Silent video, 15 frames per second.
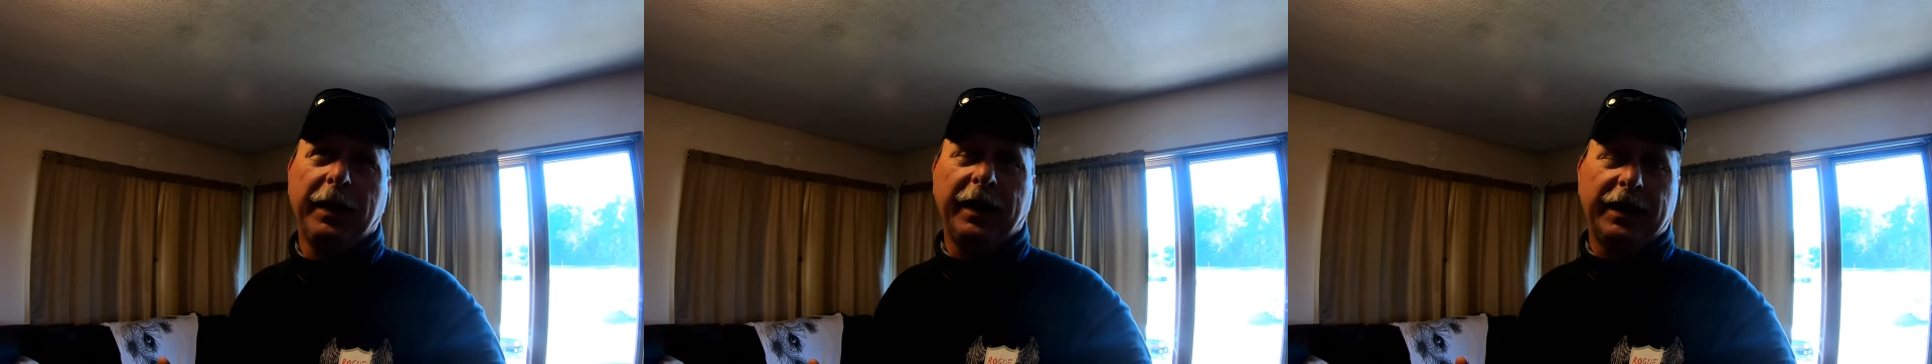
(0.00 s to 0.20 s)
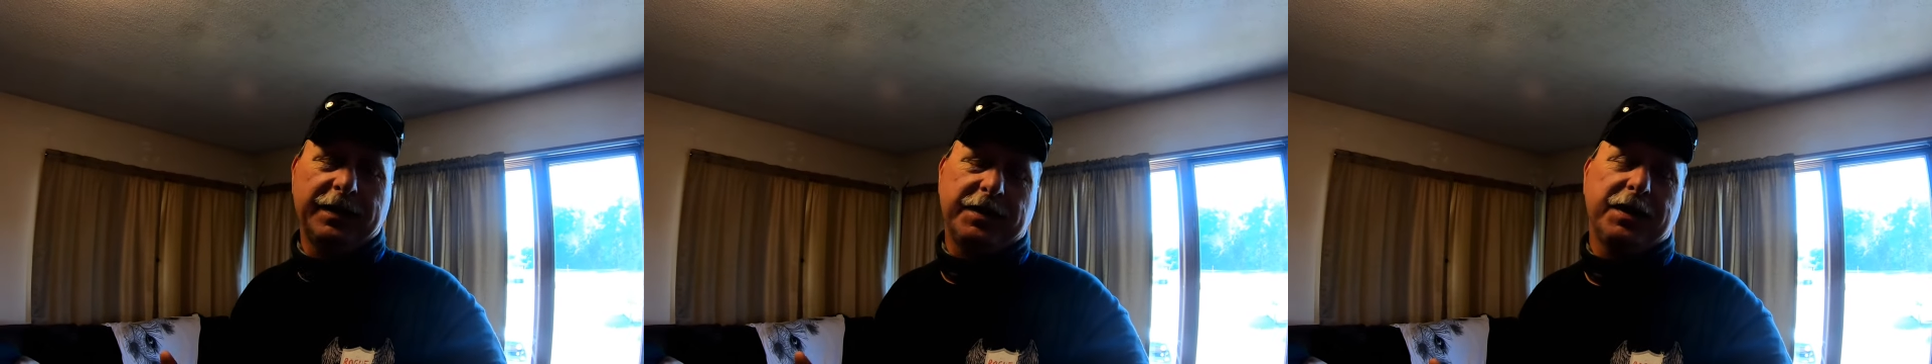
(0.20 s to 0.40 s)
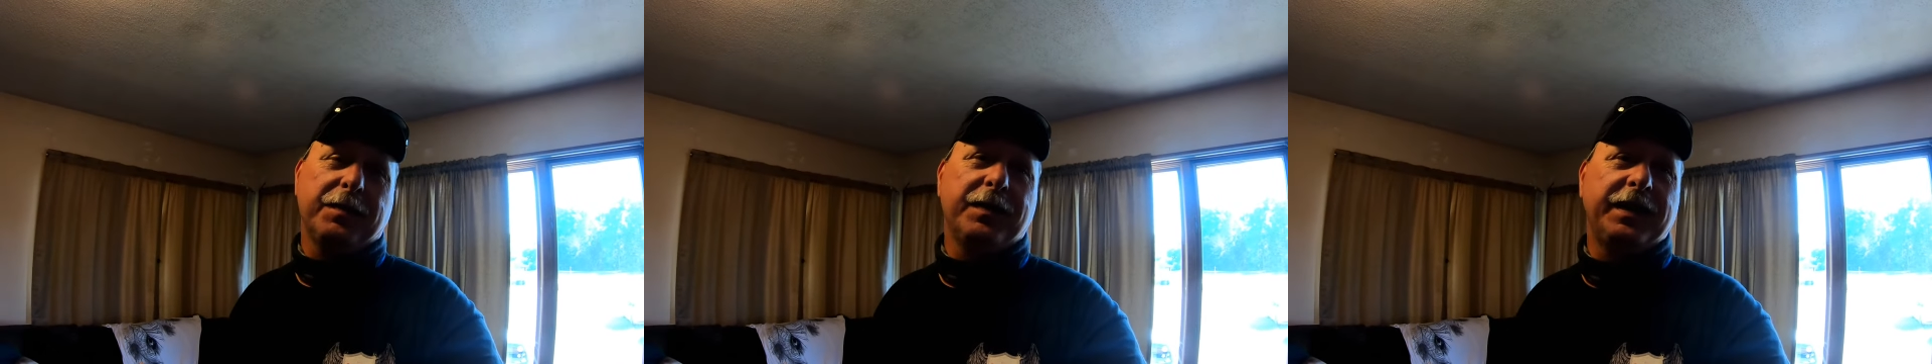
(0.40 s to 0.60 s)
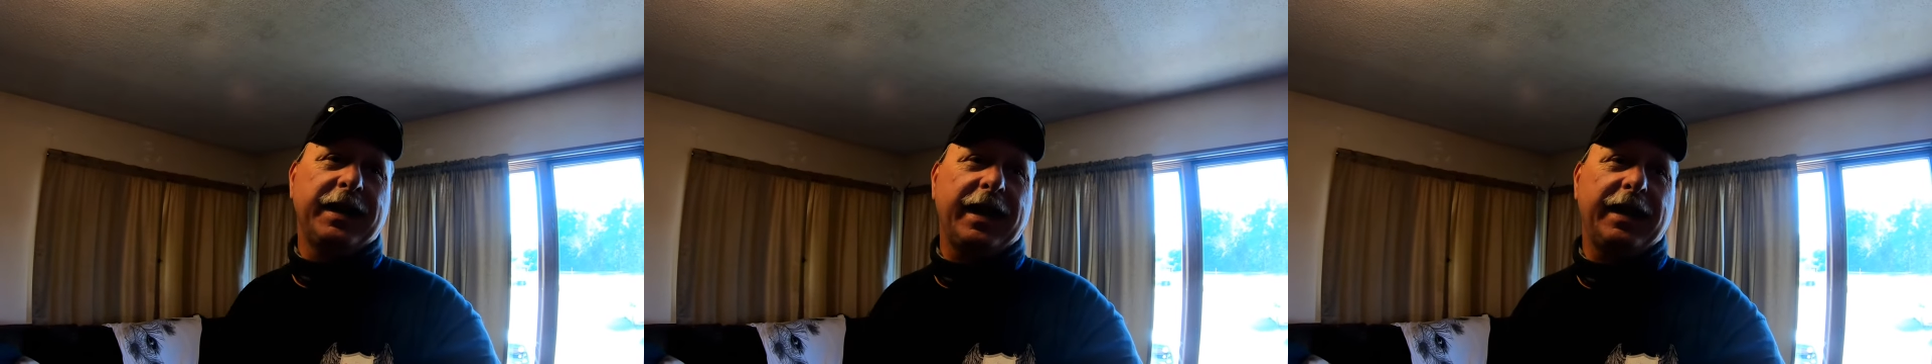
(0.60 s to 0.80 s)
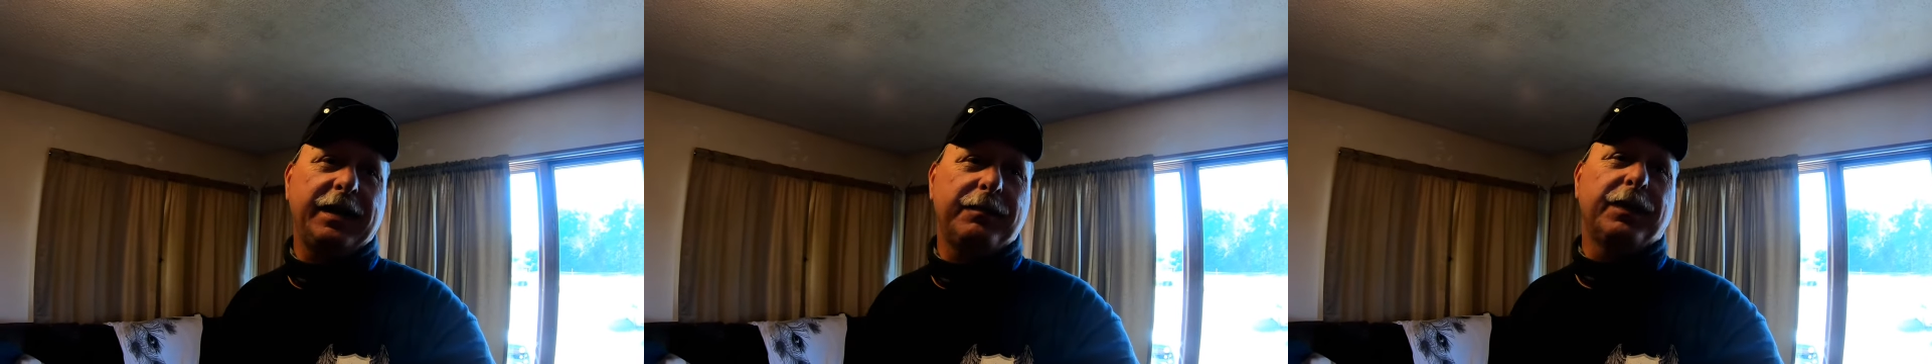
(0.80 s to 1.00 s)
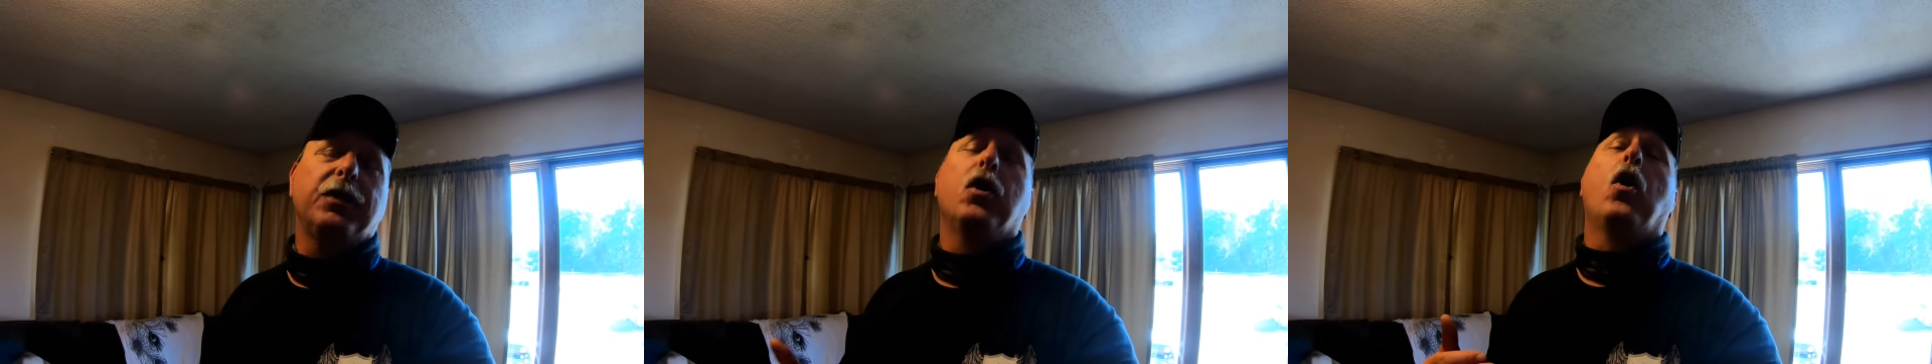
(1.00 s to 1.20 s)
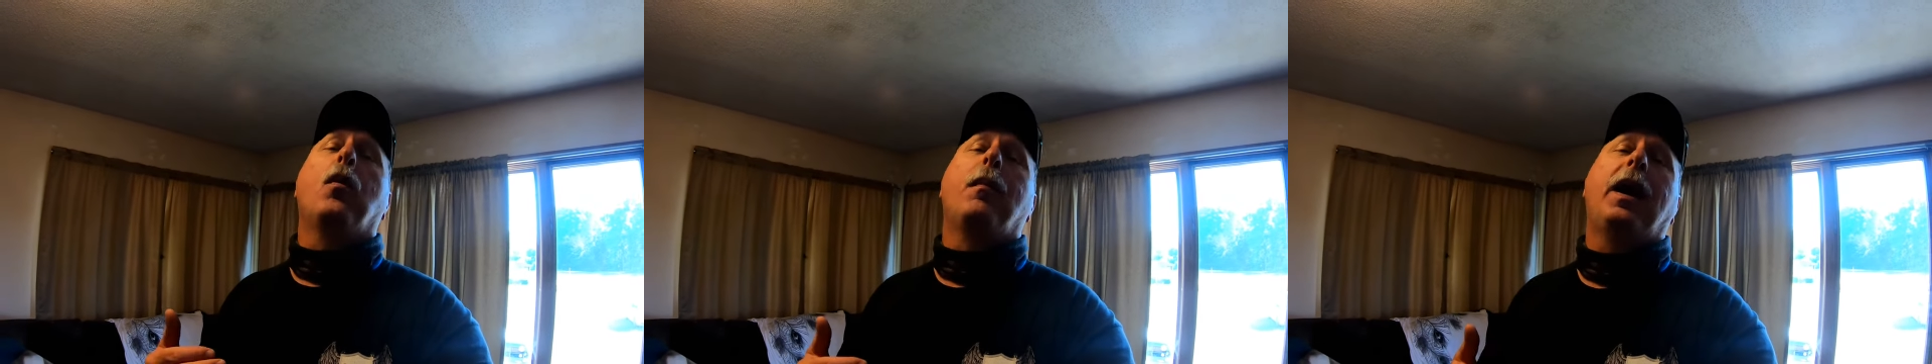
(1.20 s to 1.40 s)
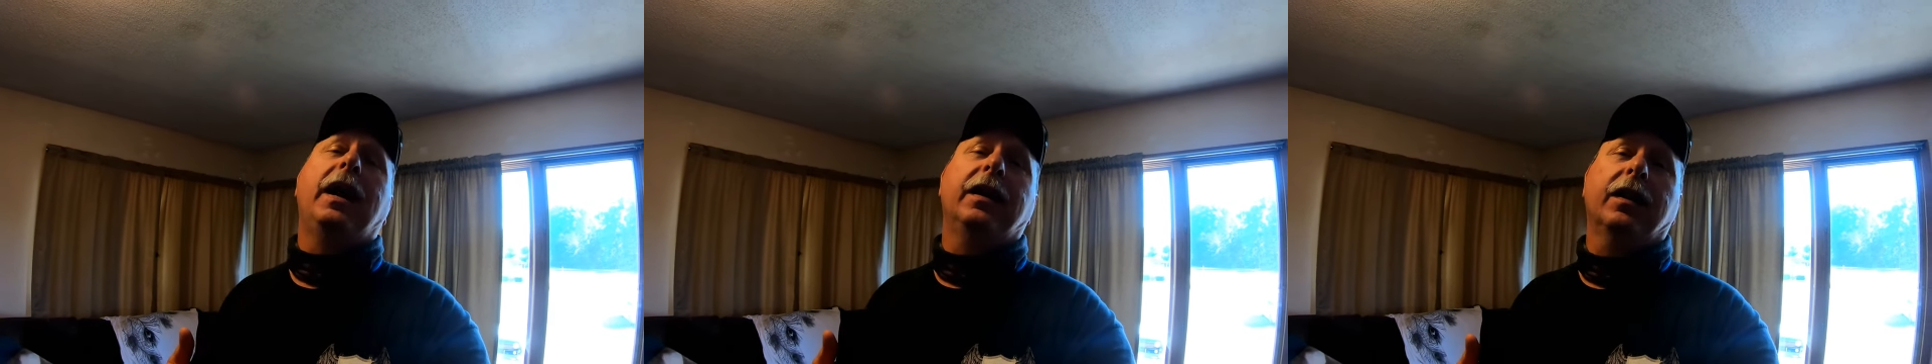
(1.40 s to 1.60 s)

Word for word: intimidating, but knowing my